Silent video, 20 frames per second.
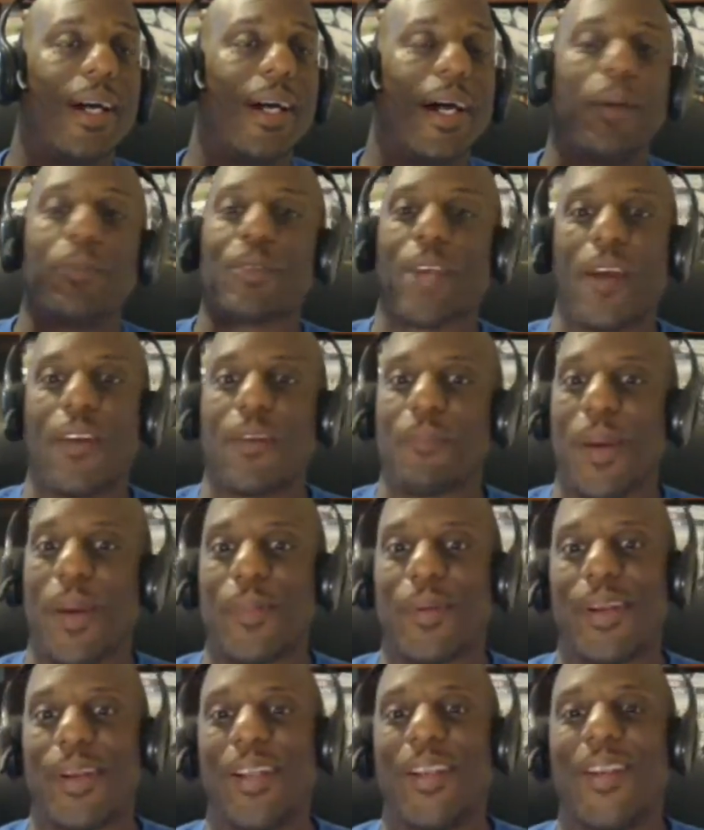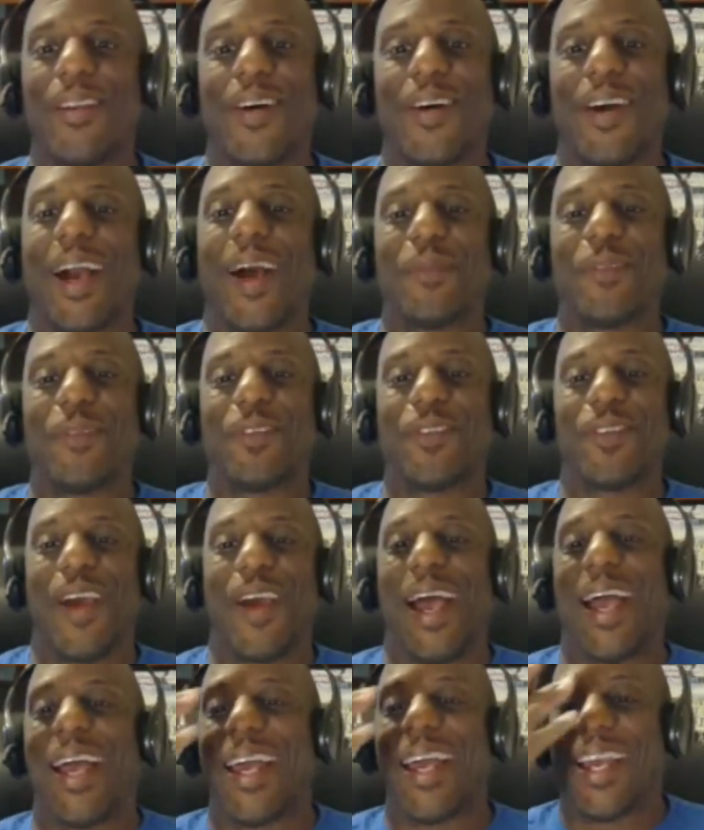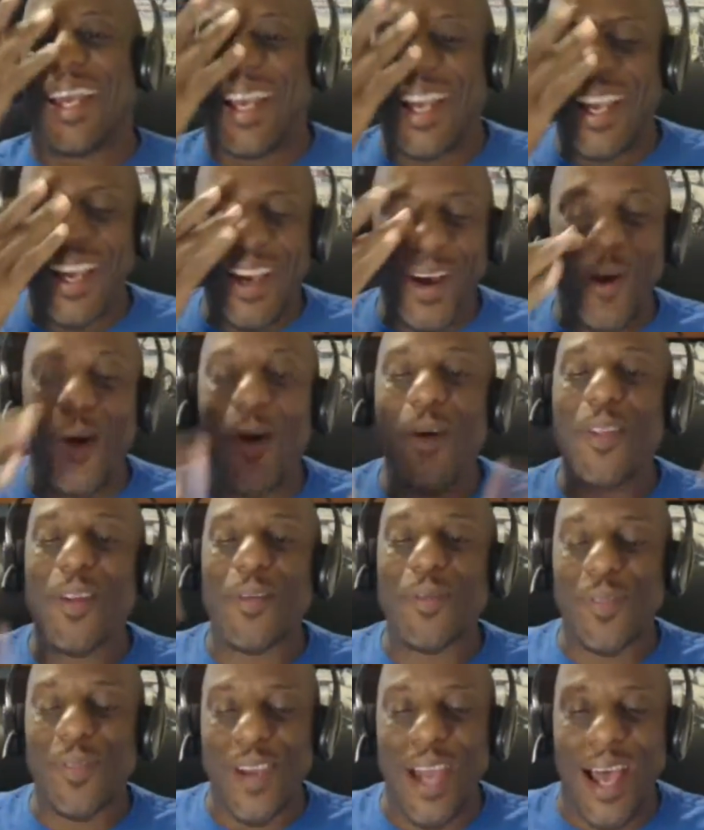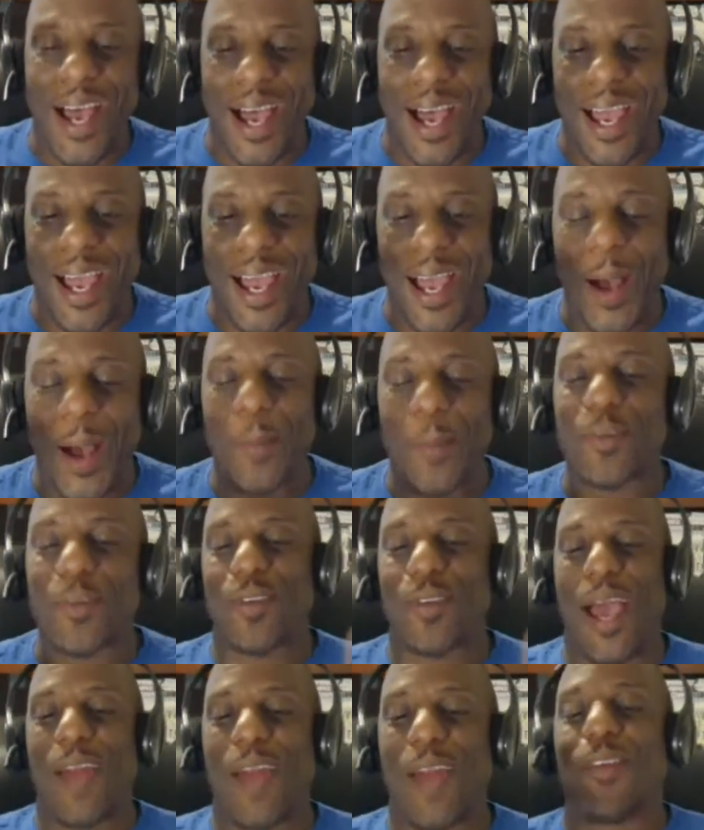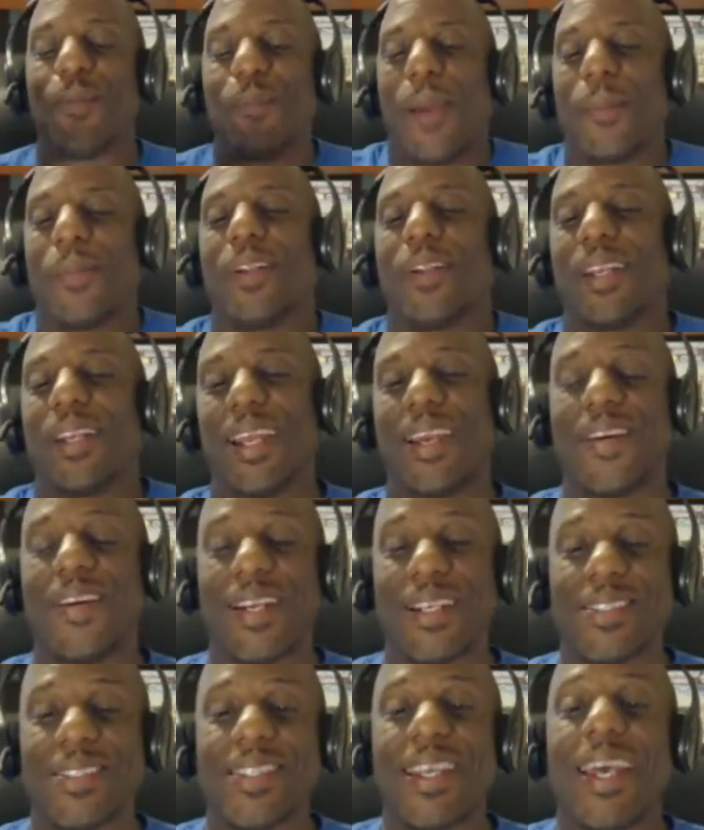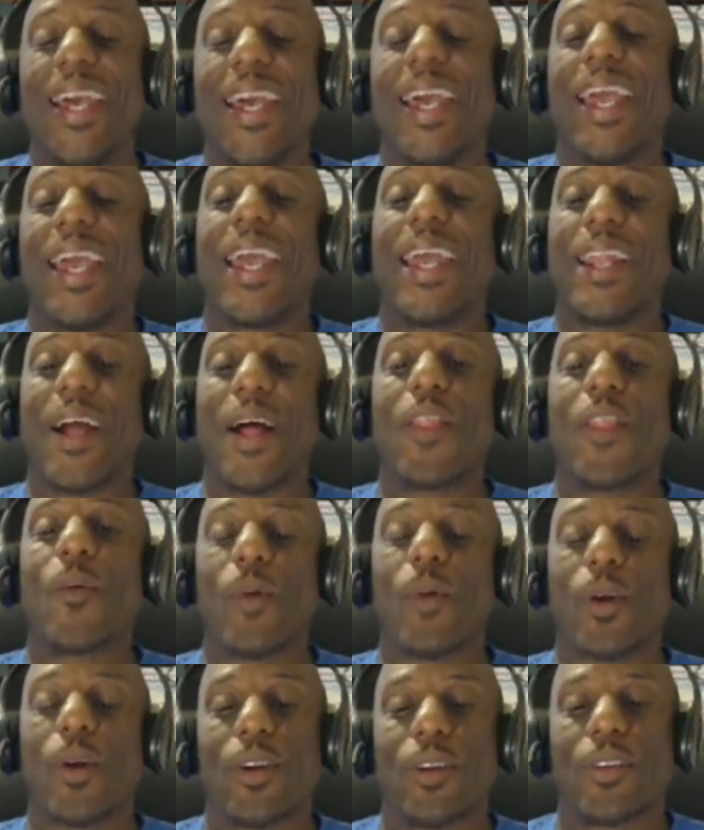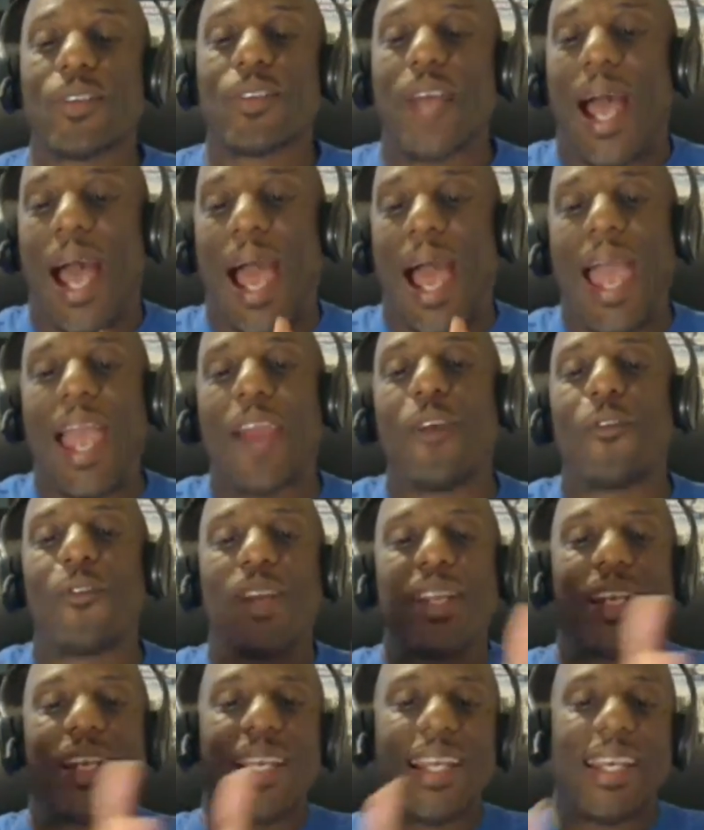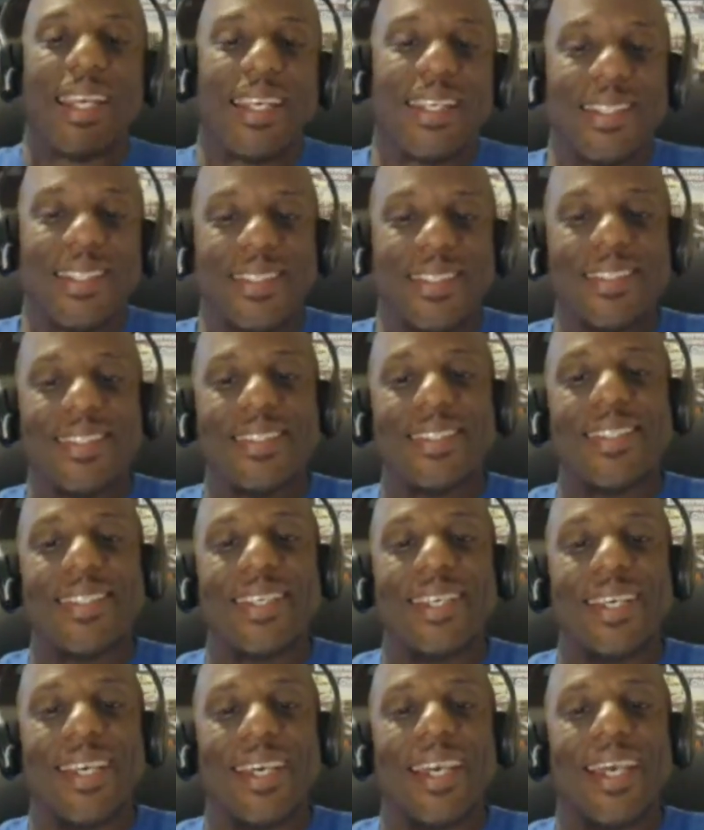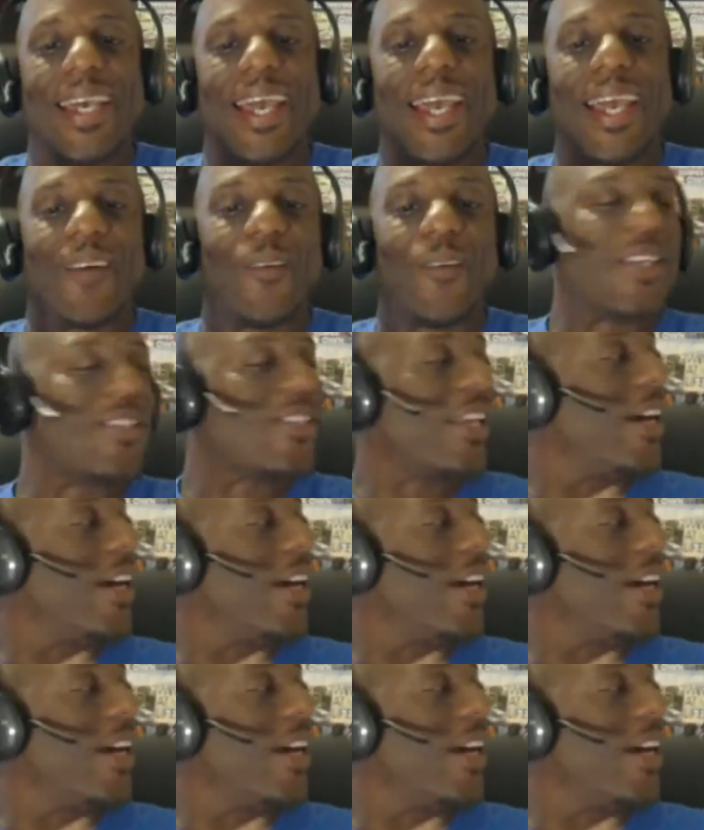I'm trying to remember. No, I'm trying. On the fly, I'm trying to remember the lyrics. In other words, I release. What do you say,